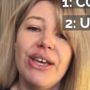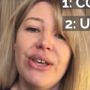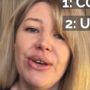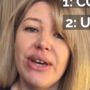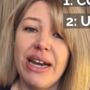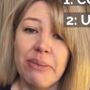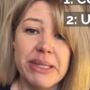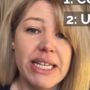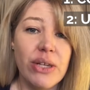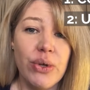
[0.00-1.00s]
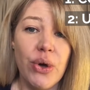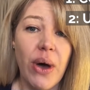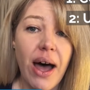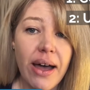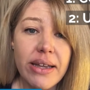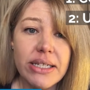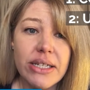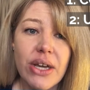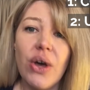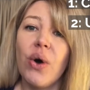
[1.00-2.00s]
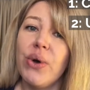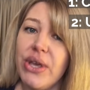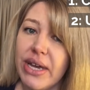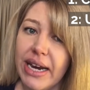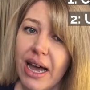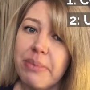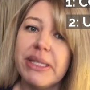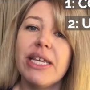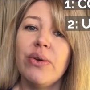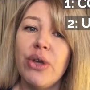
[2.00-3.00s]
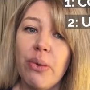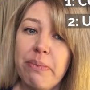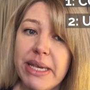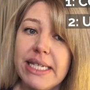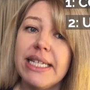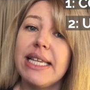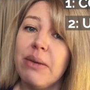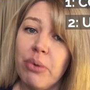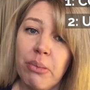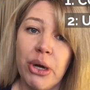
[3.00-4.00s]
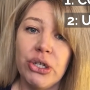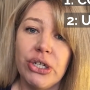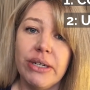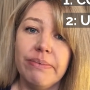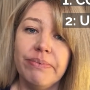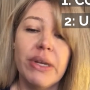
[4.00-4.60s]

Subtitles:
You can upskill your art, or you can upskill your business and promotion.